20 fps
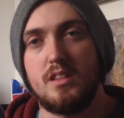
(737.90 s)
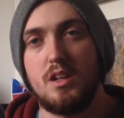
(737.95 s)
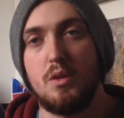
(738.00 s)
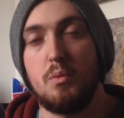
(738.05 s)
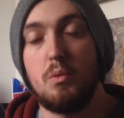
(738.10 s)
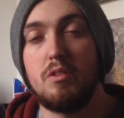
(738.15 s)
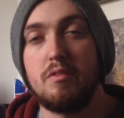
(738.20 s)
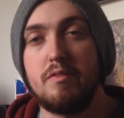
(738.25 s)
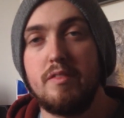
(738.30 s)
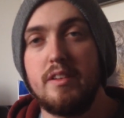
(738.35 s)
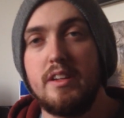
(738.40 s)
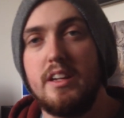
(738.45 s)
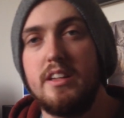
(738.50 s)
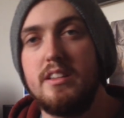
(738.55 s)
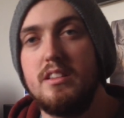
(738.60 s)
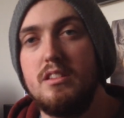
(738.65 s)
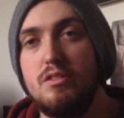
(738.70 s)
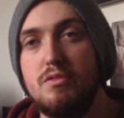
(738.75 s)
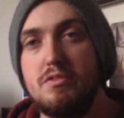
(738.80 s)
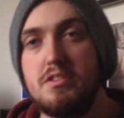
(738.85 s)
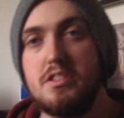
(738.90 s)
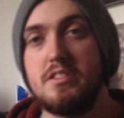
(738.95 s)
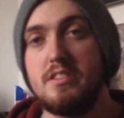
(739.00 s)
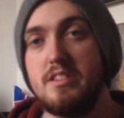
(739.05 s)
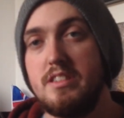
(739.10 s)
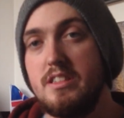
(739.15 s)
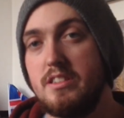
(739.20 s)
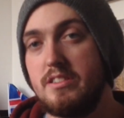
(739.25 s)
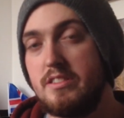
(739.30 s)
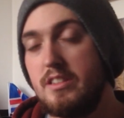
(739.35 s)
One thing I'd love to
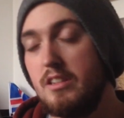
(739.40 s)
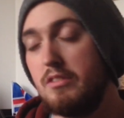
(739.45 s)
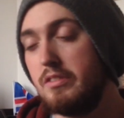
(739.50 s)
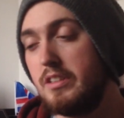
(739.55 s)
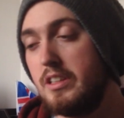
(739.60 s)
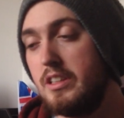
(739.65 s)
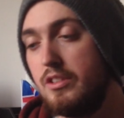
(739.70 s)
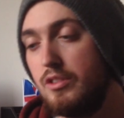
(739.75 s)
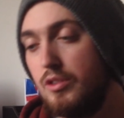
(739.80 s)
see that Stealth Gear